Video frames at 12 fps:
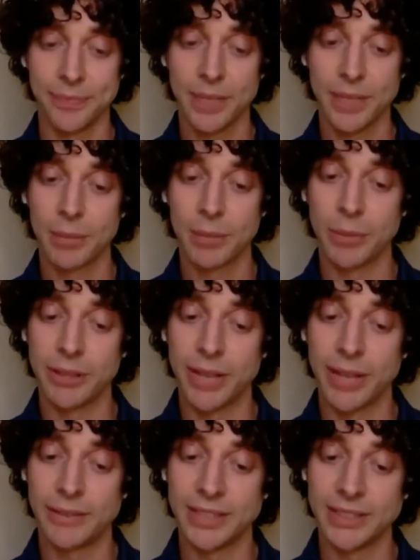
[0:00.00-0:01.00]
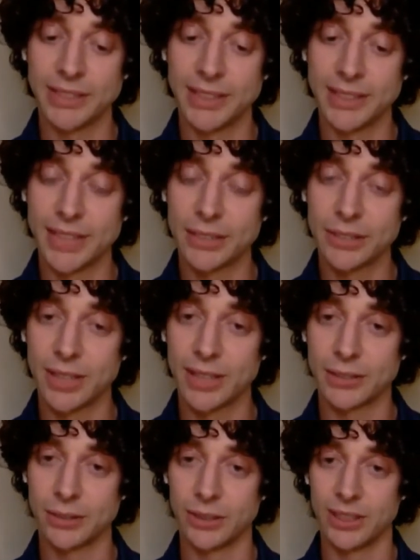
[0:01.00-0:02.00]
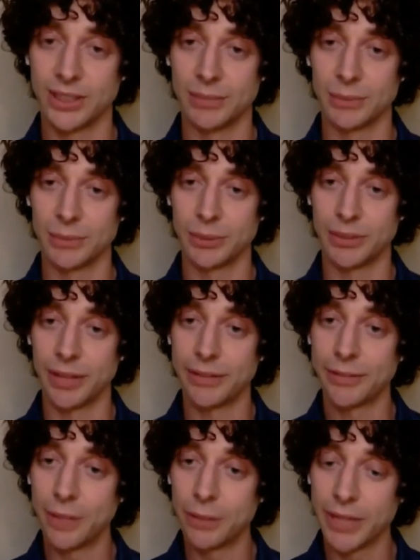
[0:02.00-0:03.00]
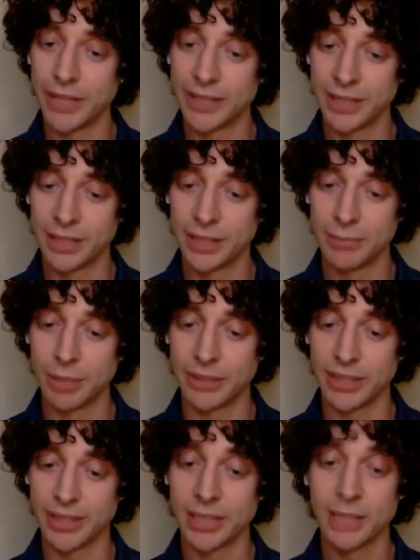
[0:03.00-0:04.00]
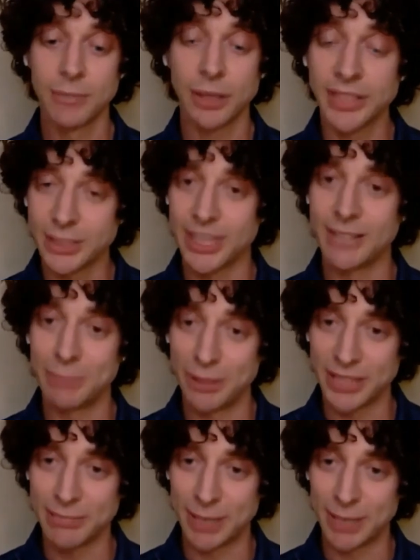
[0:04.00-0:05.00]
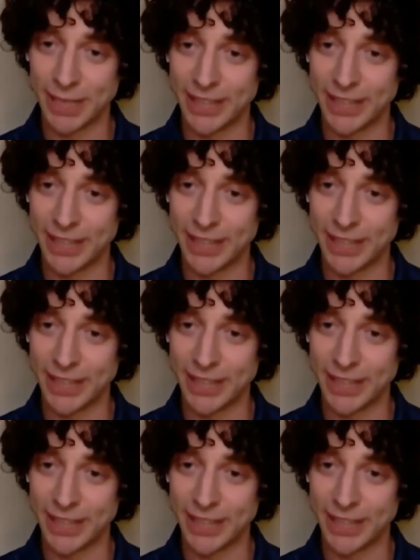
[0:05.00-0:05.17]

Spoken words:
But when you have these decentralized organisms with very fluid bodies without body plans,